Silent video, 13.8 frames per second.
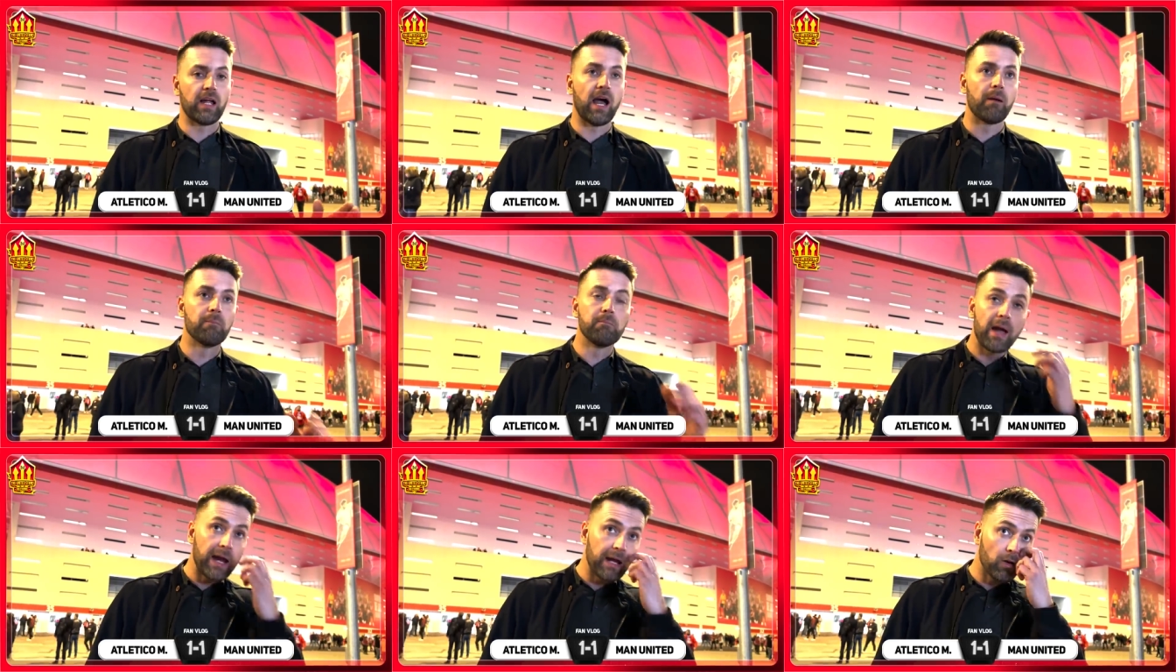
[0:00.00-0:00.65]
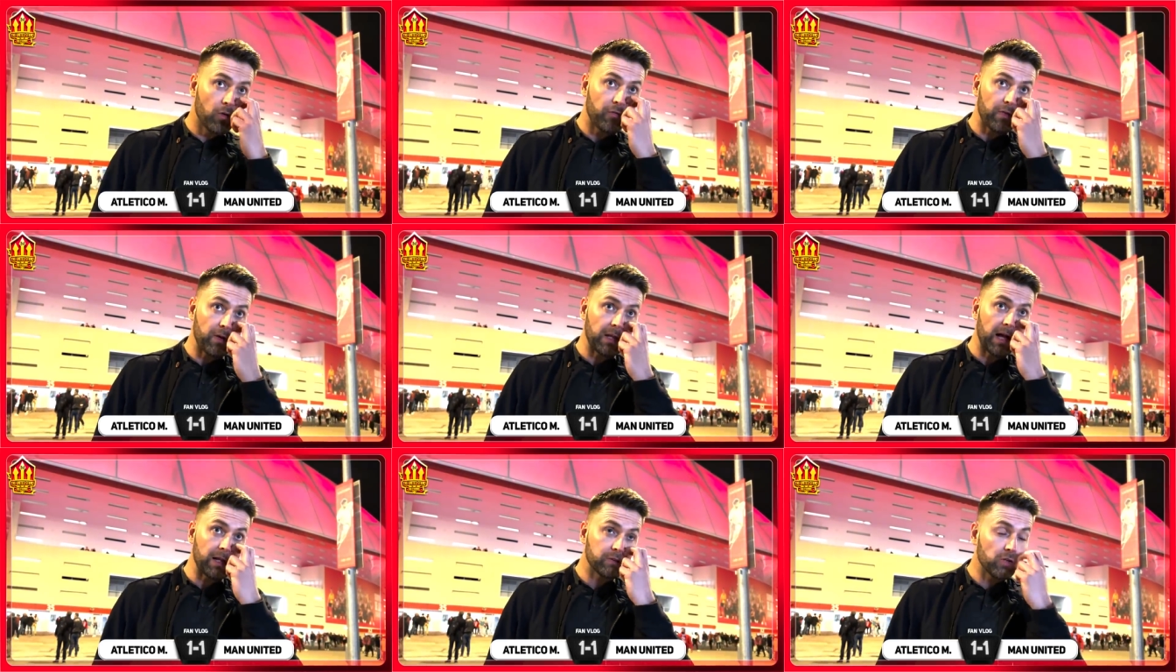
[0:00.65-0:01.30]
And made up for the
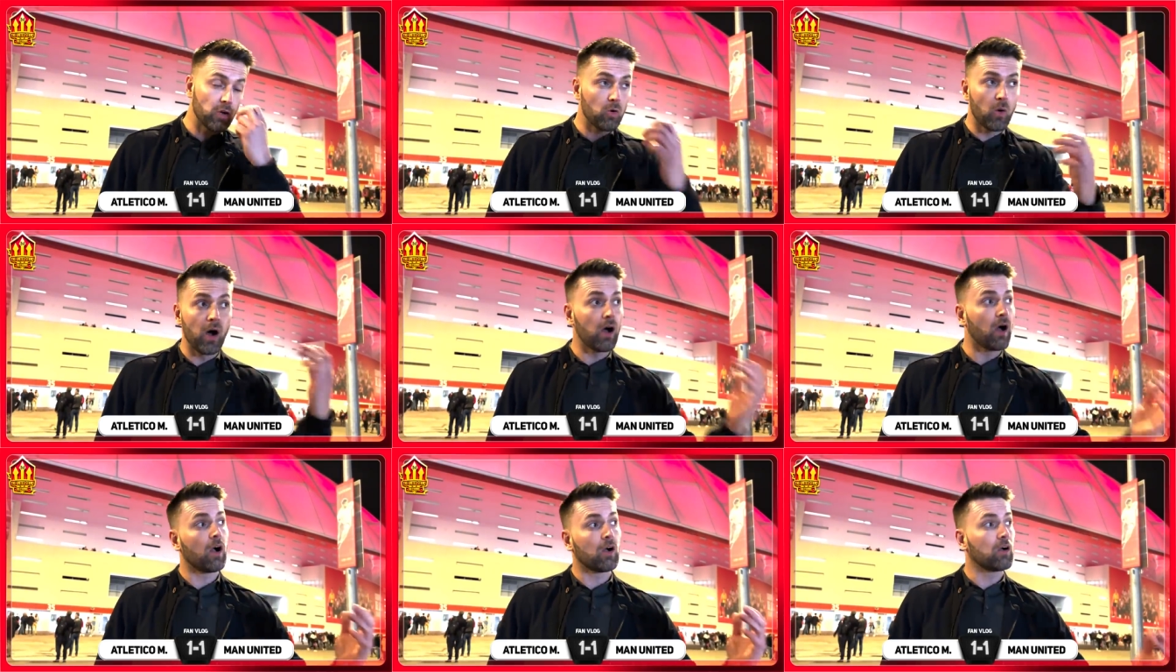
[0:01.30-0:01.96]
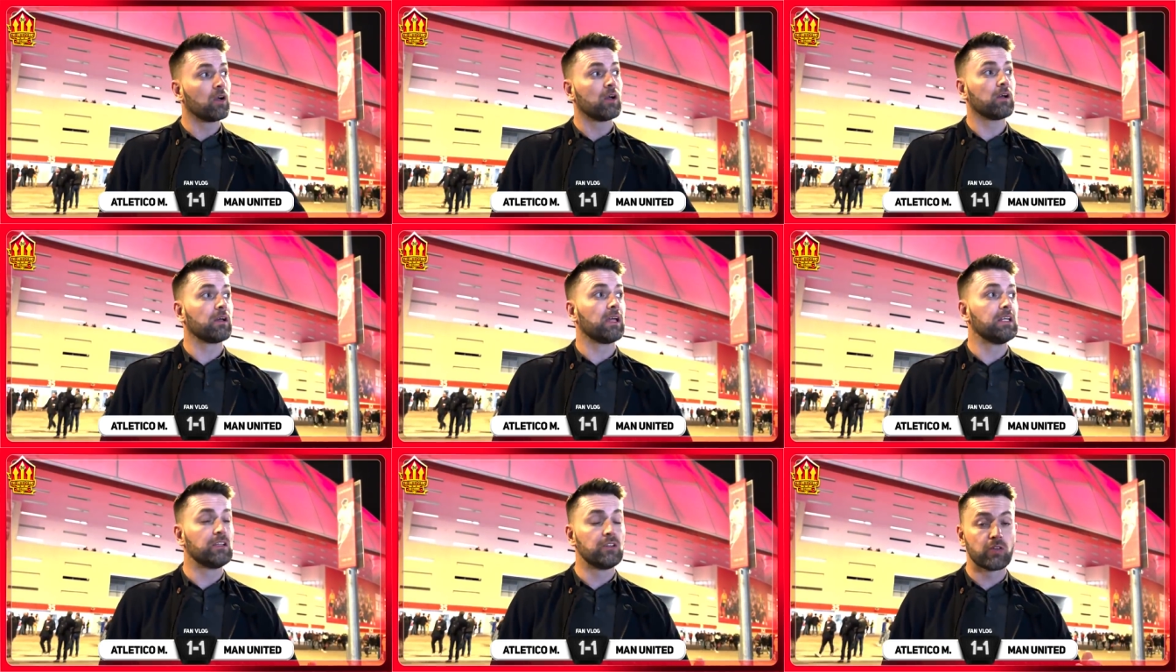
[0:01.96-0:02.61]
lad. You know what?
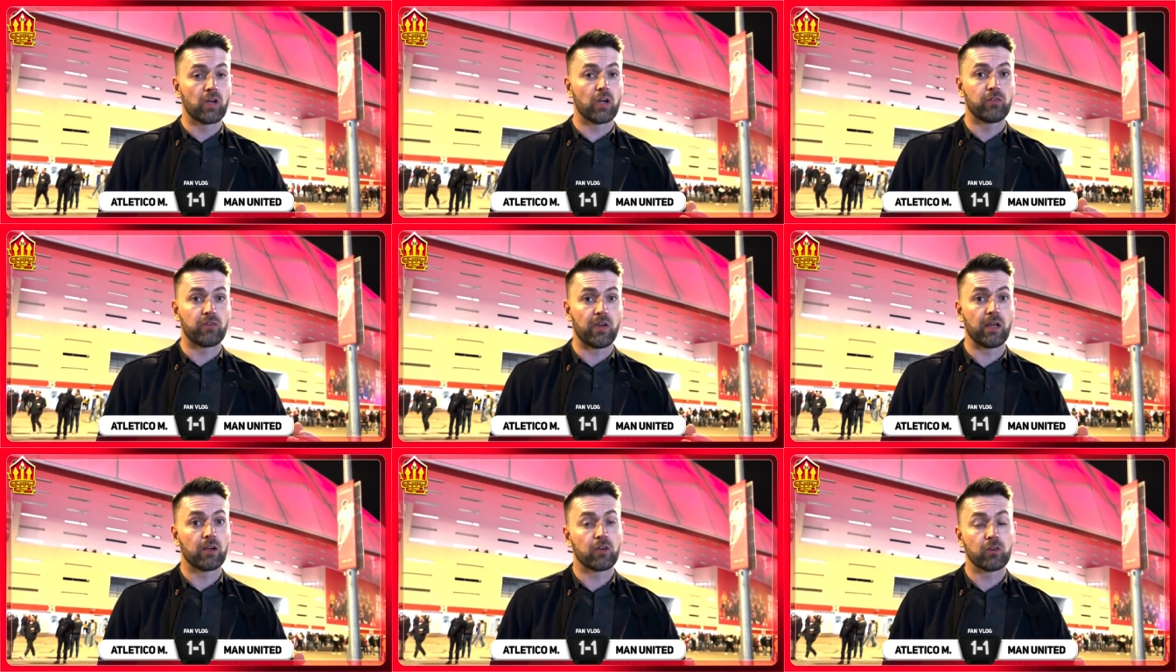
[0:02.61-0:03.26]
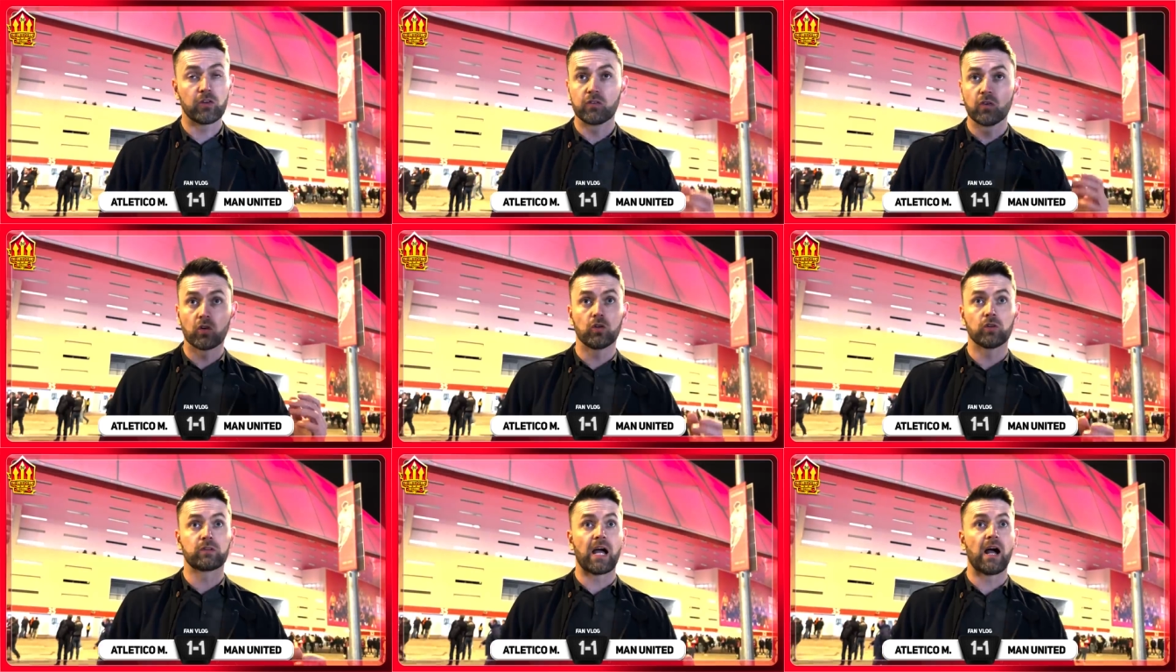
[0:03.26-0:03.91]
He deserves it because he's
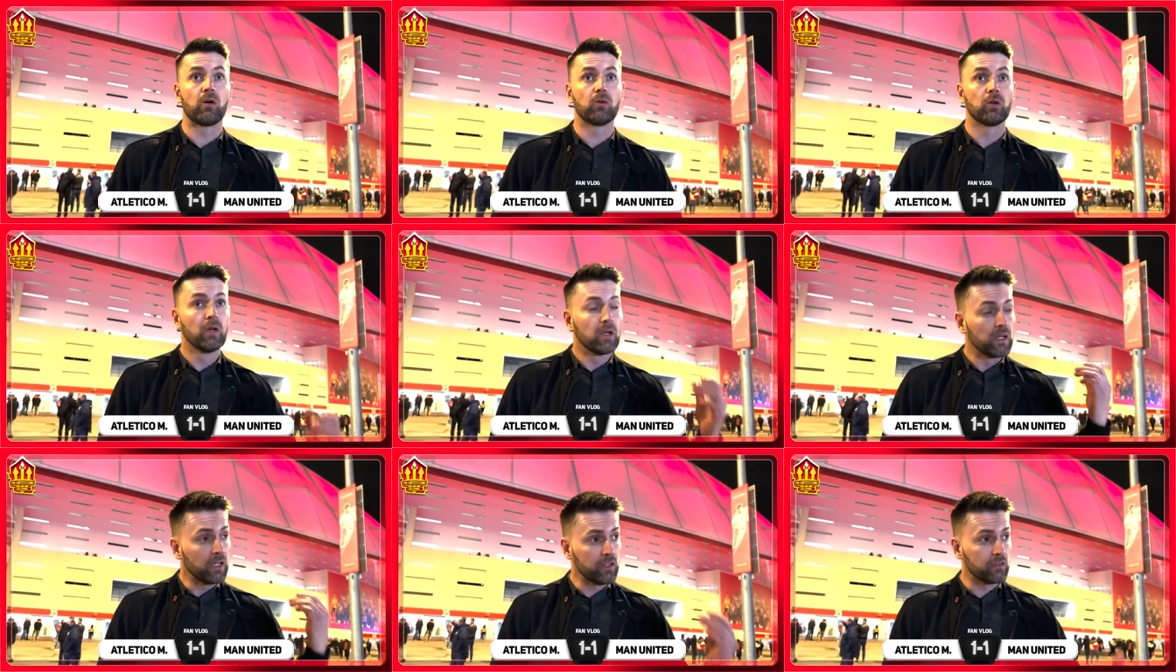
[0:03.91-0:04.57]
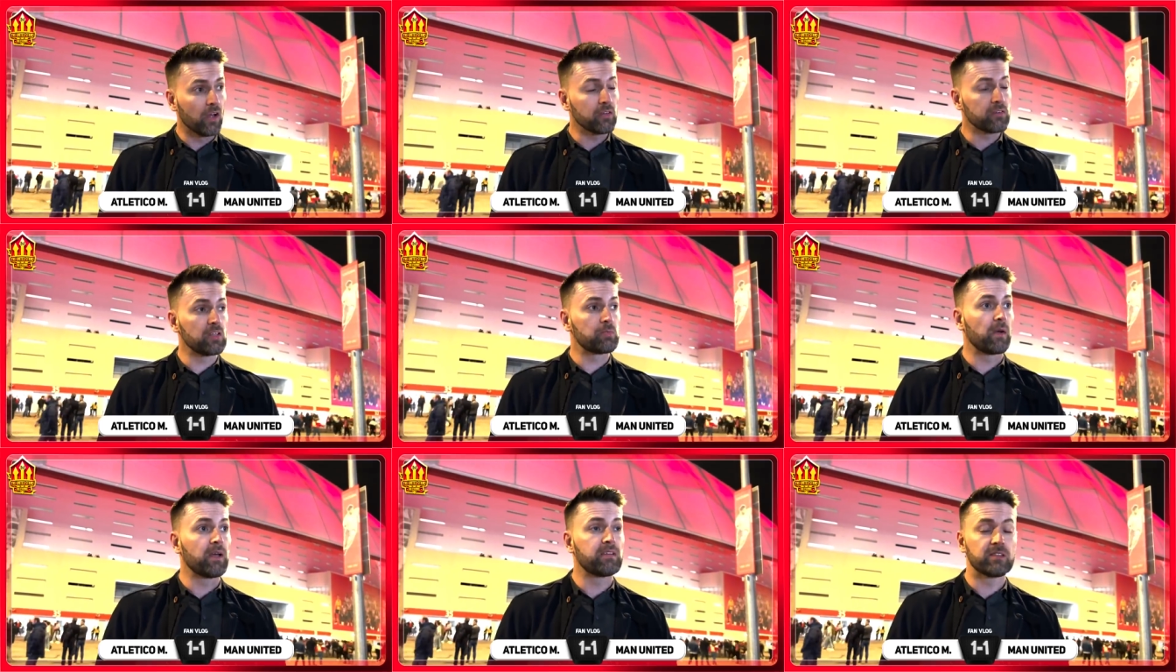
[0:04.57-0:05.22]
knuckled down. He's lost his
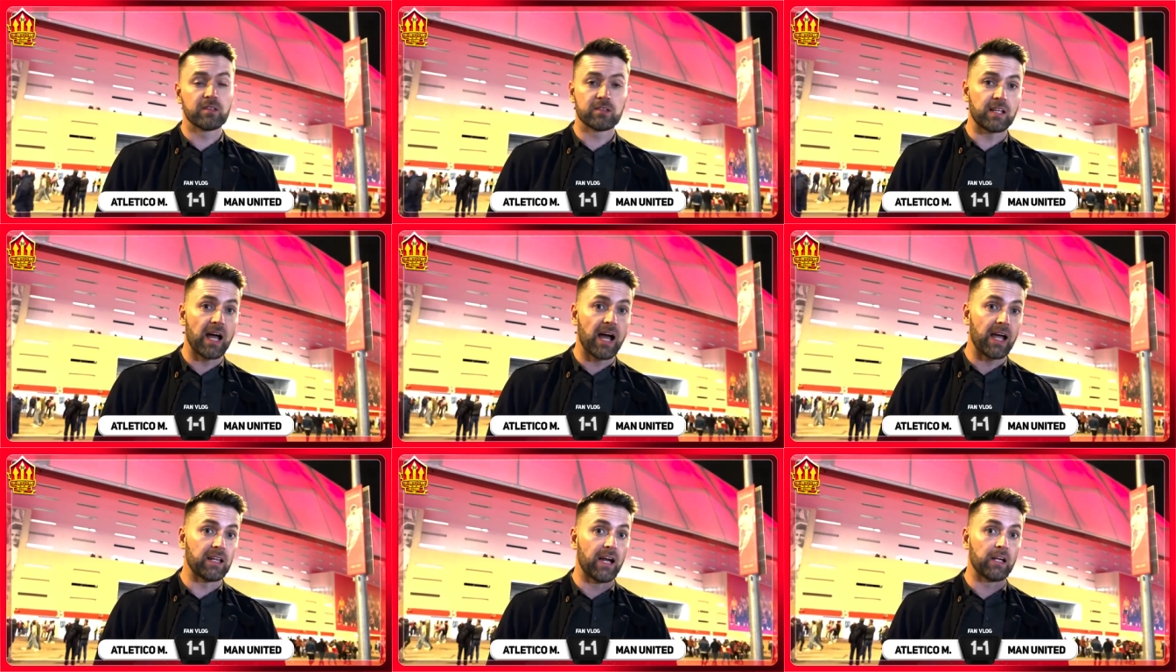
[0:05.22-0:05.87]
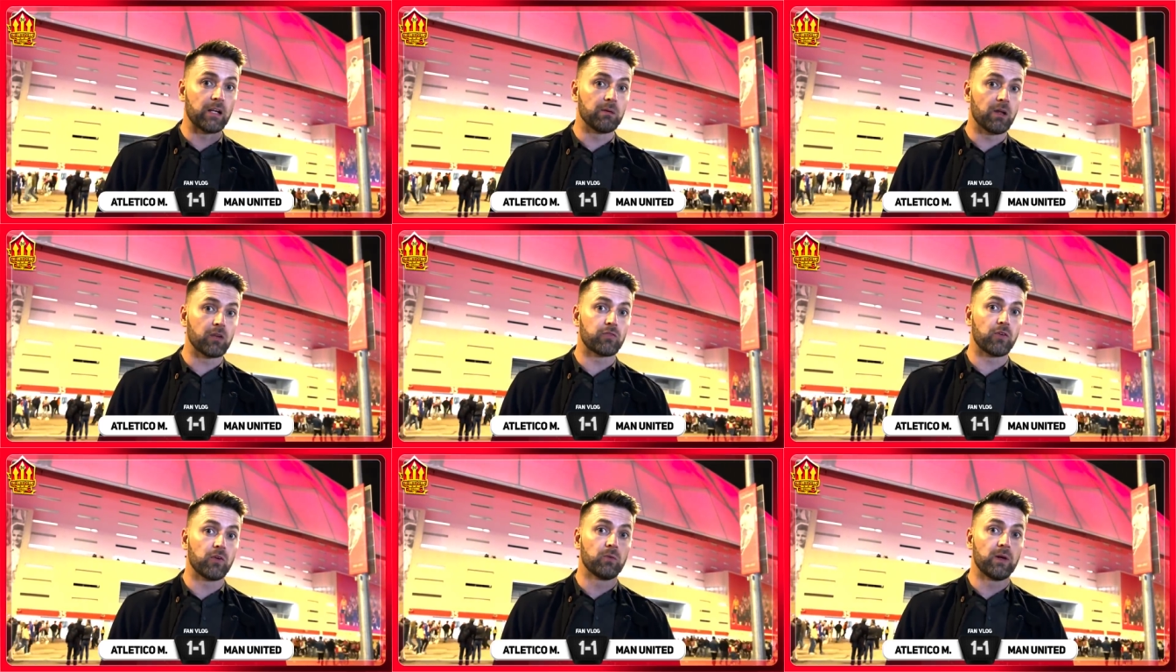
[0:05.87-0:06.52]
place in the starting lineup last
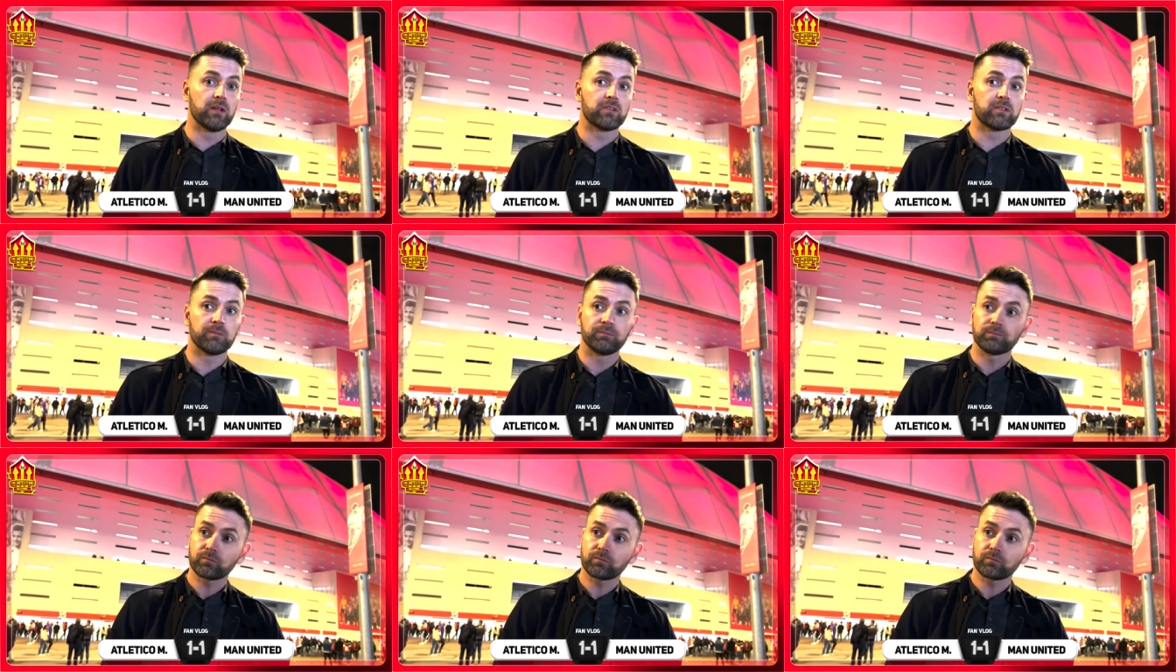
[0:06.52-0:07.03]
few weeks.